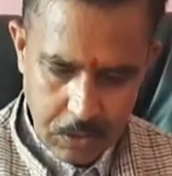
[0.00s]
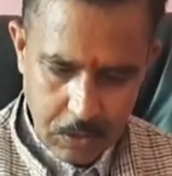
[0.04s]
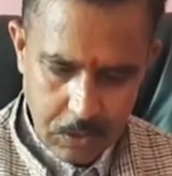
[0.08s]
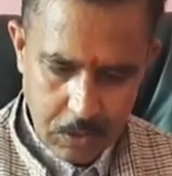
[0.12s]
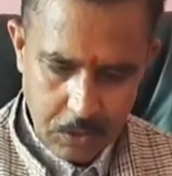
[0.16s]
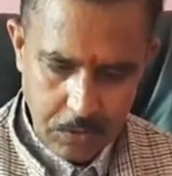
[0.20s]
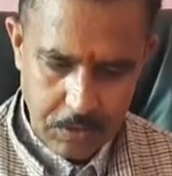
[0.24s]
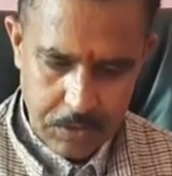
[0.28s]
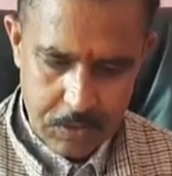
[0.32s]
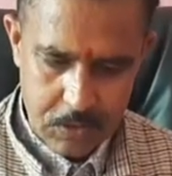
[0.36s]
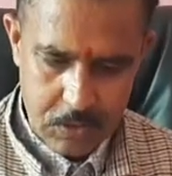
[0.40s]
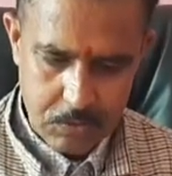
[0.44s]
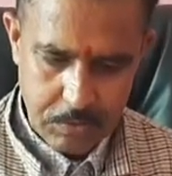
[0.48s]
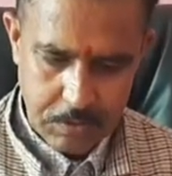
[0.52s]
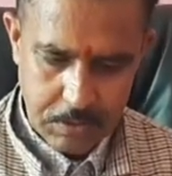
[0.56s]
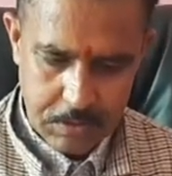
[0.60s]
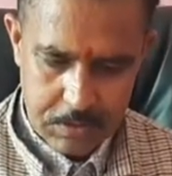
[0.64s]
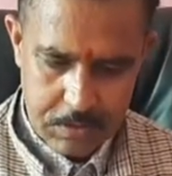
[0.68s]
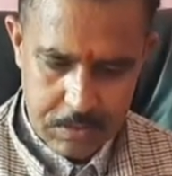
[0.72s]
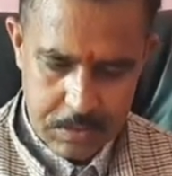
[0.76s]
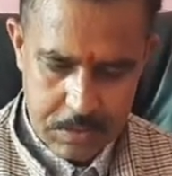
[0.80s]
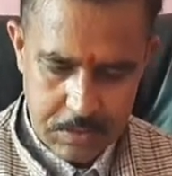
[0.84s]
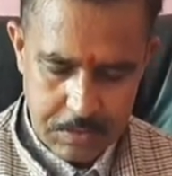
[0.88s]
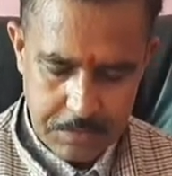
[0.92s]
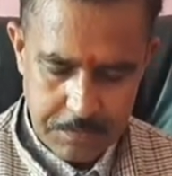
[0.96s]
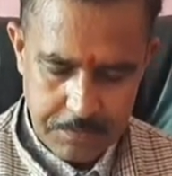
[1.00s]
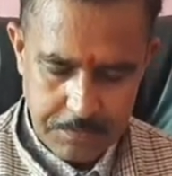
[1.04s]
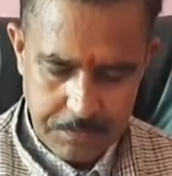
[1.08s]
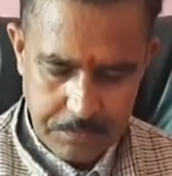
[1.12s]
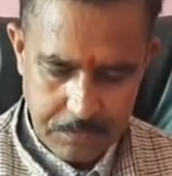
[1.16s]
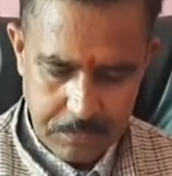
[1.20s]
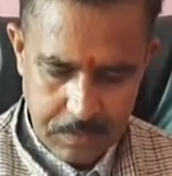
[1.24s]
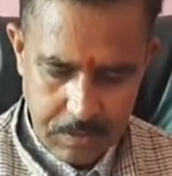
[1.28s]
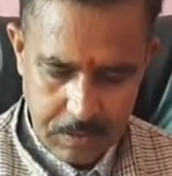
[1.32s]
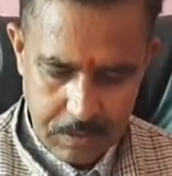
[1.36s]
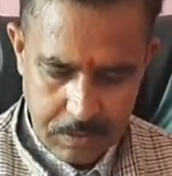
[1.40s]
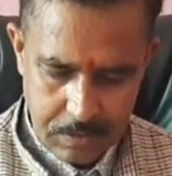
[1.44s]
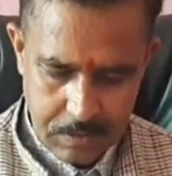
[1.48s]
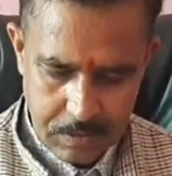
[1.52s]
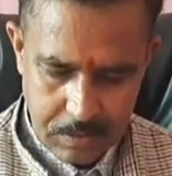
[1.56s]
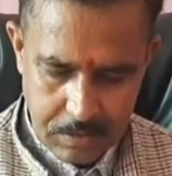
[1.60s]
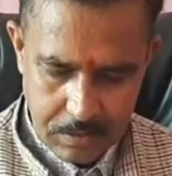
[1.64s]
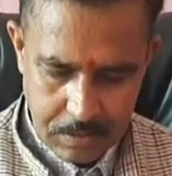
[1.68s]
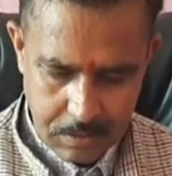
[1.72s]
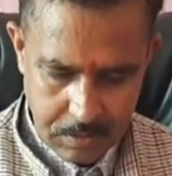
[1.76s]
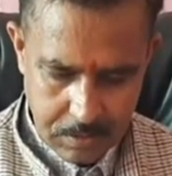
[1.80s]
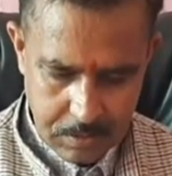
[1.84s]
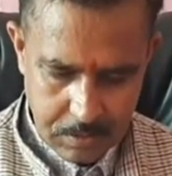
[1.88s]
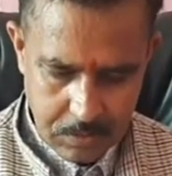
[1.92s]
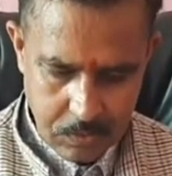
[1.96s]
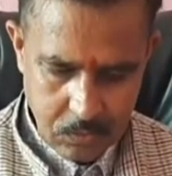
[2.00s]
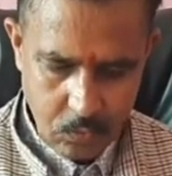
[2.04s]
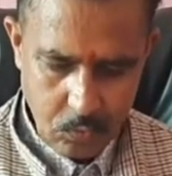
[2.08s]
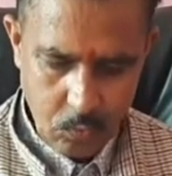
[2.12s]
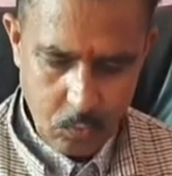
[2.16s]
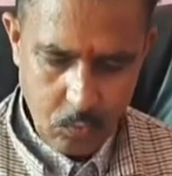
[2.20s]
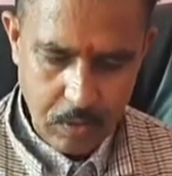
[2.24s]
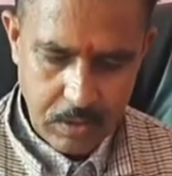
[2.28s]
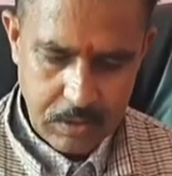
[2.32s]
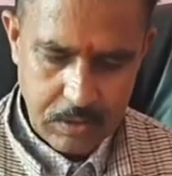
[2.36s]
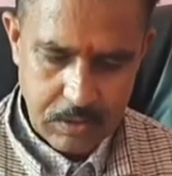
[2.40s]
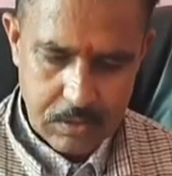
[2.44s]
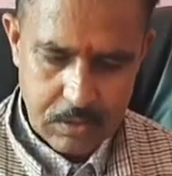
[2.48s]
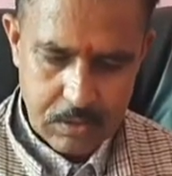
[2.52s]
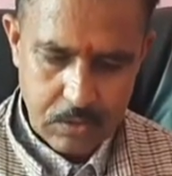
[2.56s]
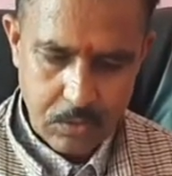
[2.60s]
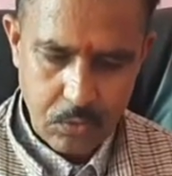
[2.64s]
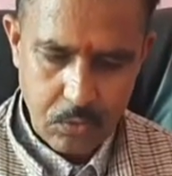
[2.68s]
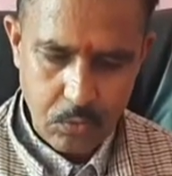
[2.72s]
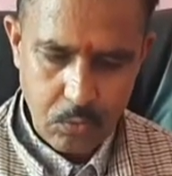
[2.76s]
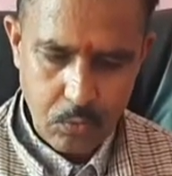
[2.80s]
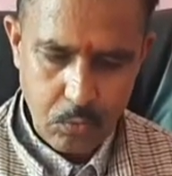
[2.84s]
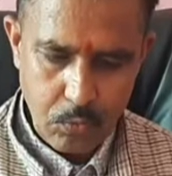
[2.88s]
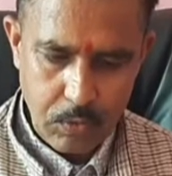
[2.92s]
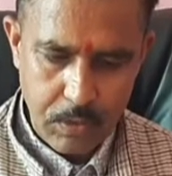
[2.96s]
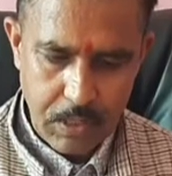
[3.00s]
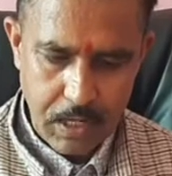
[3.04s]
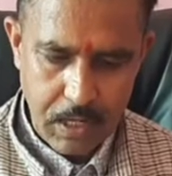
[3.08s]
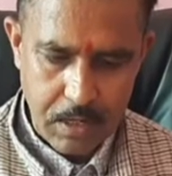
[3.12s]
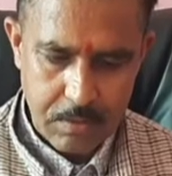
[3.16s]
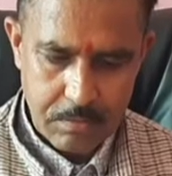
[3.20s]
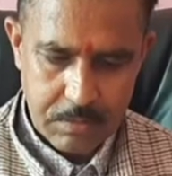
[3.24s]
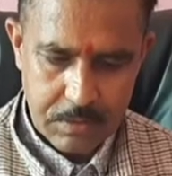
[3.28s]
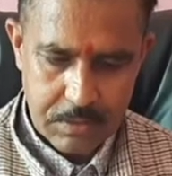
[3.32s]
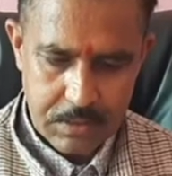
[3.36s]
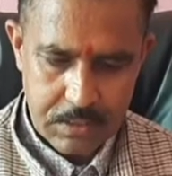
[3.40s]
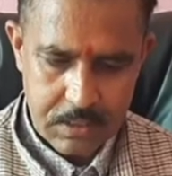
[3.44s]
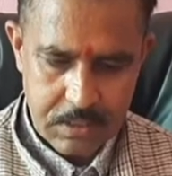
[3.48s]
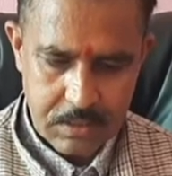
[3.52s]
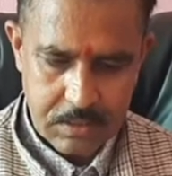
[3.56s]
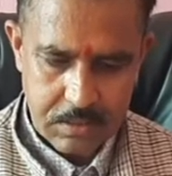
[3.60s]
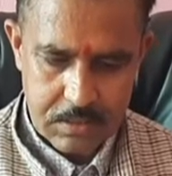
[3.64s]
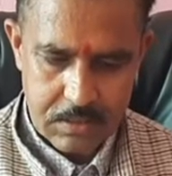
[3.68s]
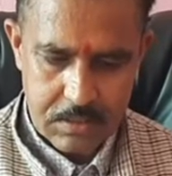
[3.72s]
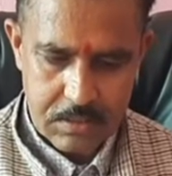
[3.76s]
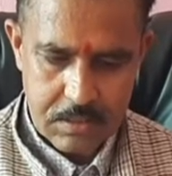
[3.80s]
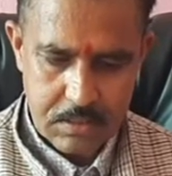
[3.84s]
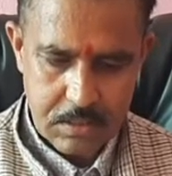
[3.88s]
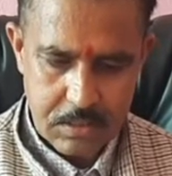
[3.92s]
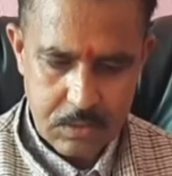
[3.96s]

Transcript: Okay students, what we have discussed,